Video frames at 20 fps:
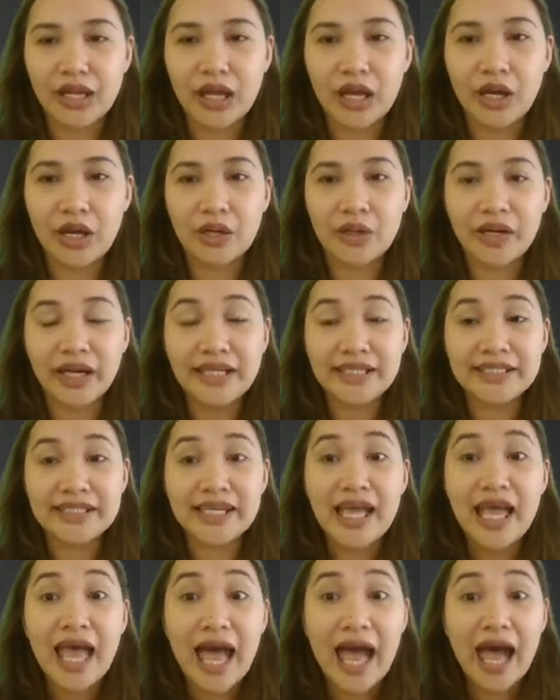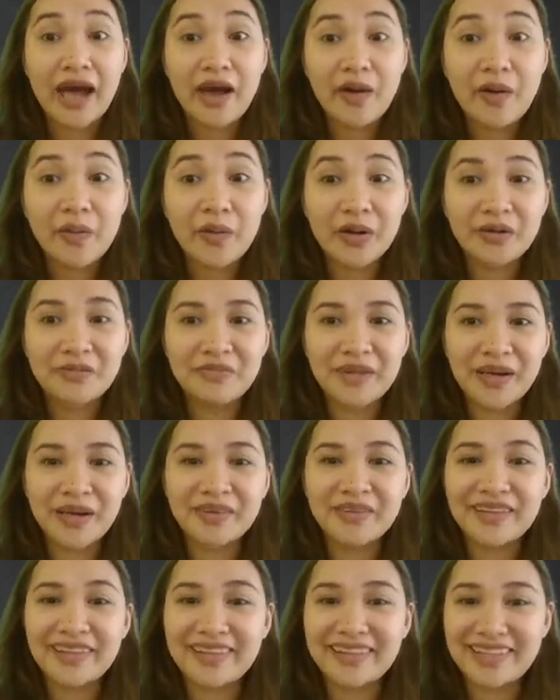All right, how
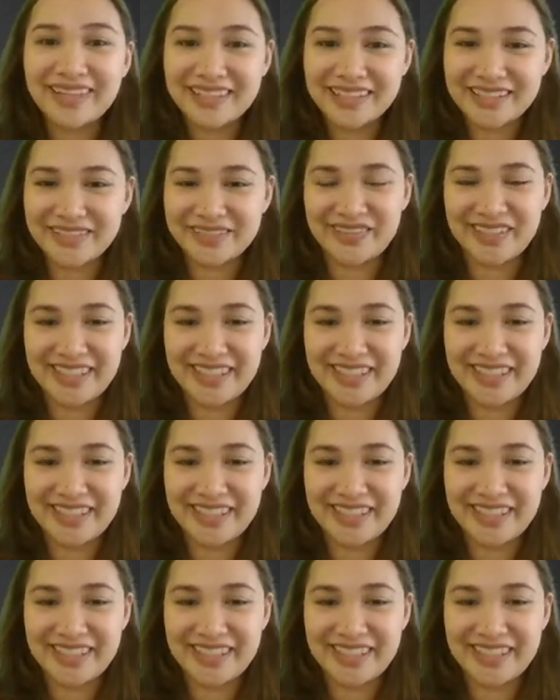about this